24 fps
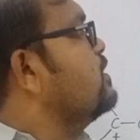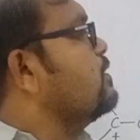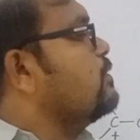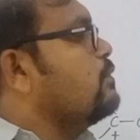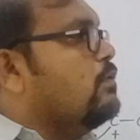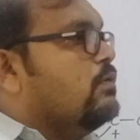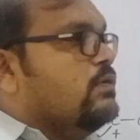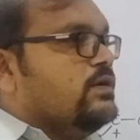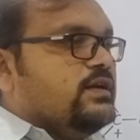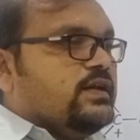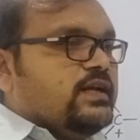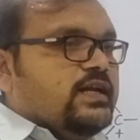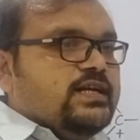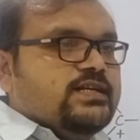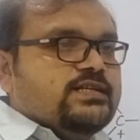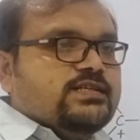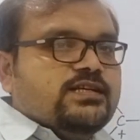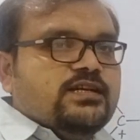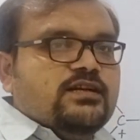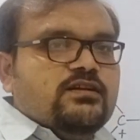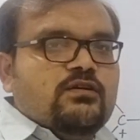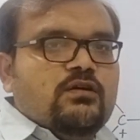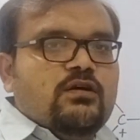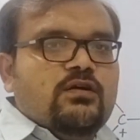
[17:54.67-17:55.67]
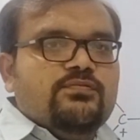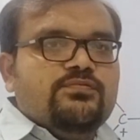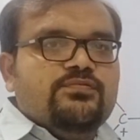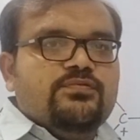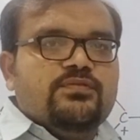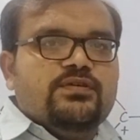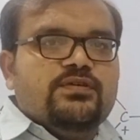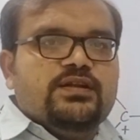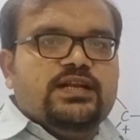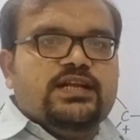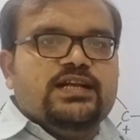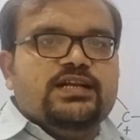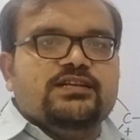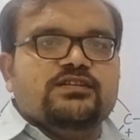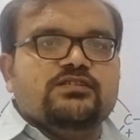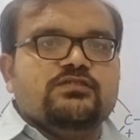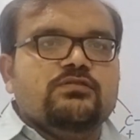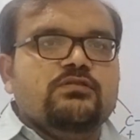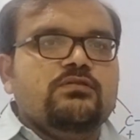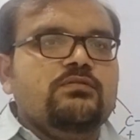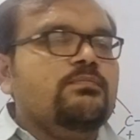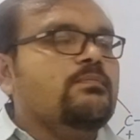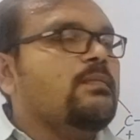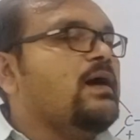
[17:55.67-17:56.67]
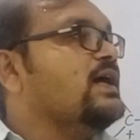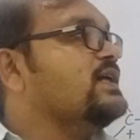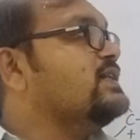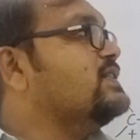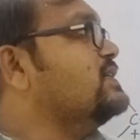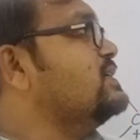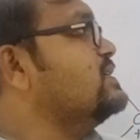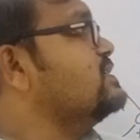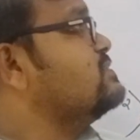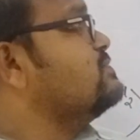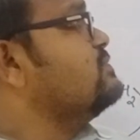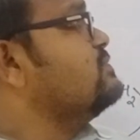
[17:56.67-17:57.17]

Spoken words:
contraction of rings. So by this